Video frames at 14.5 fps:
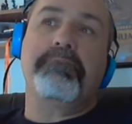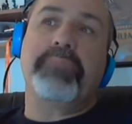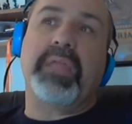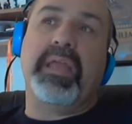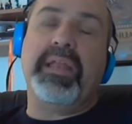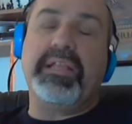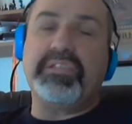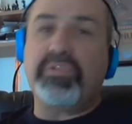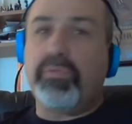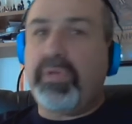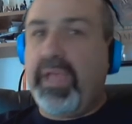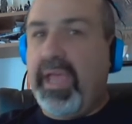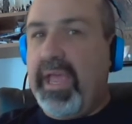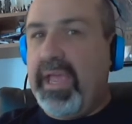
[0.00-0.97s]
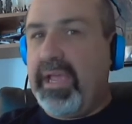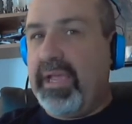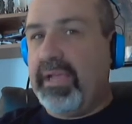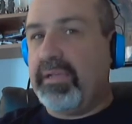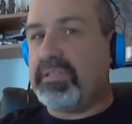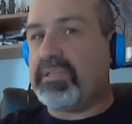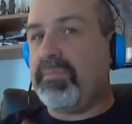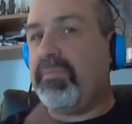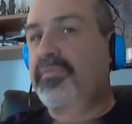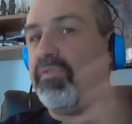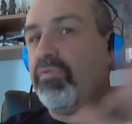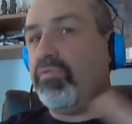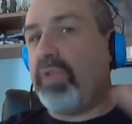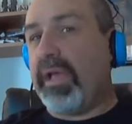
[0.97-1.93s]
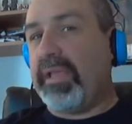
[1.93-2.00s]
And that's okay. Some of
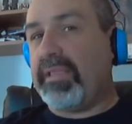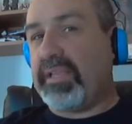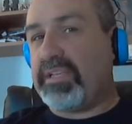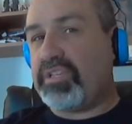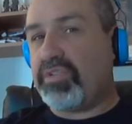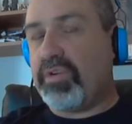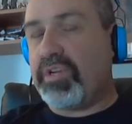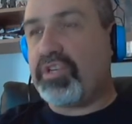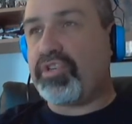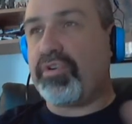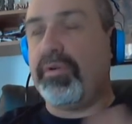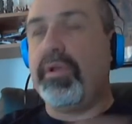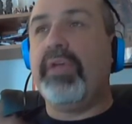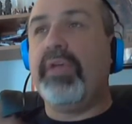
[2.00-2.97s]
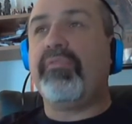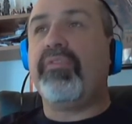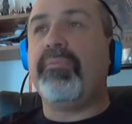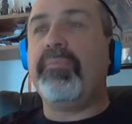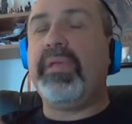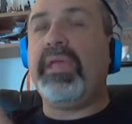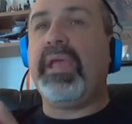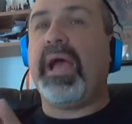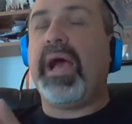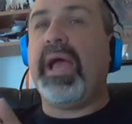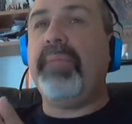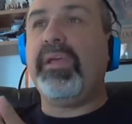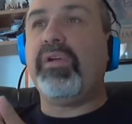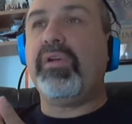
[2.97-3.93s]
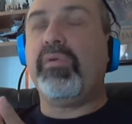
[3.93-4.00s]
you like that structure. For me, I
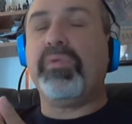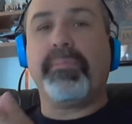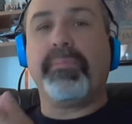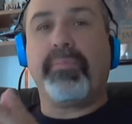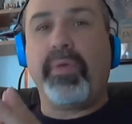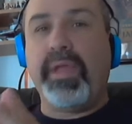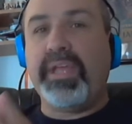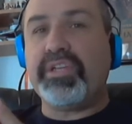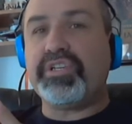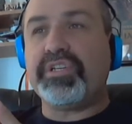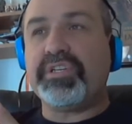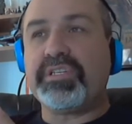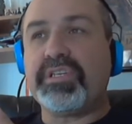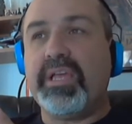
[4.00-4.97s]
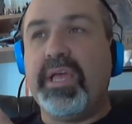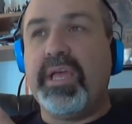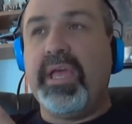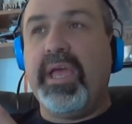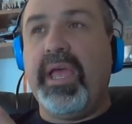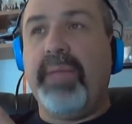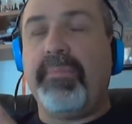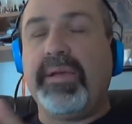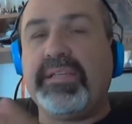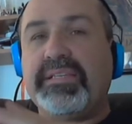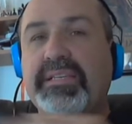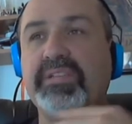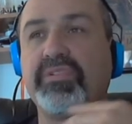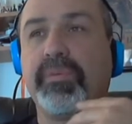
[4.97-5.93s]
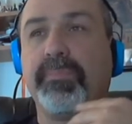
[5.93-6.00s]
may go with the branches, and my
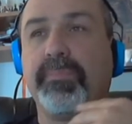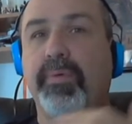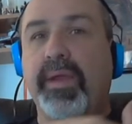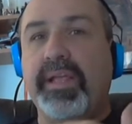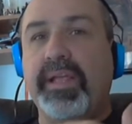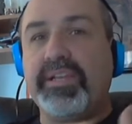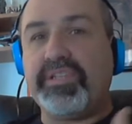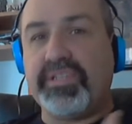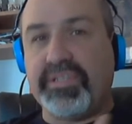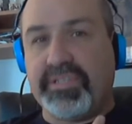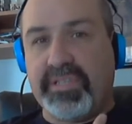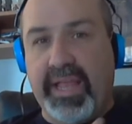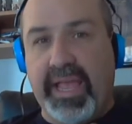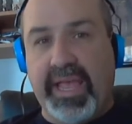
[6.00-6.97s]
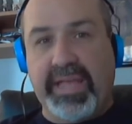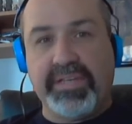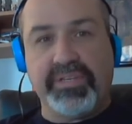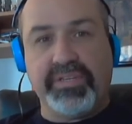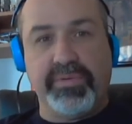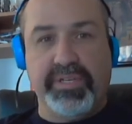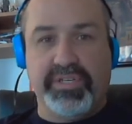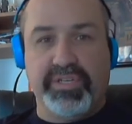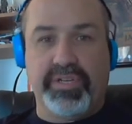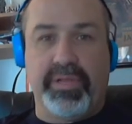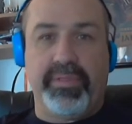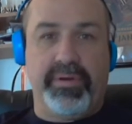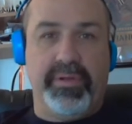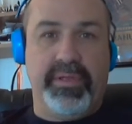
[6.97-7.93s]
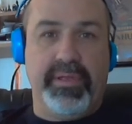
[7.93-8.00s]
scenes are branches that add to each
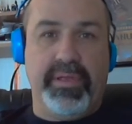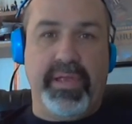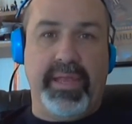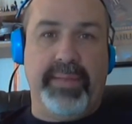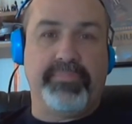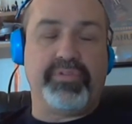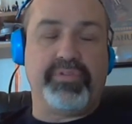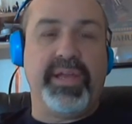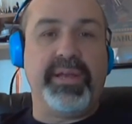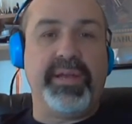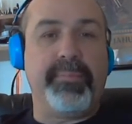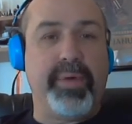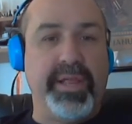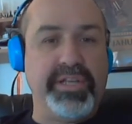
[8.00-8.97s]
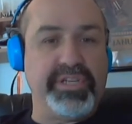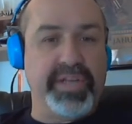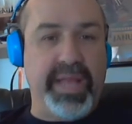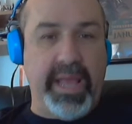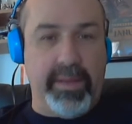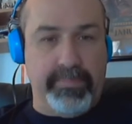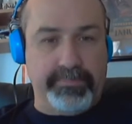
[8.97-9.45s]
other. And I'm trying to branch it out.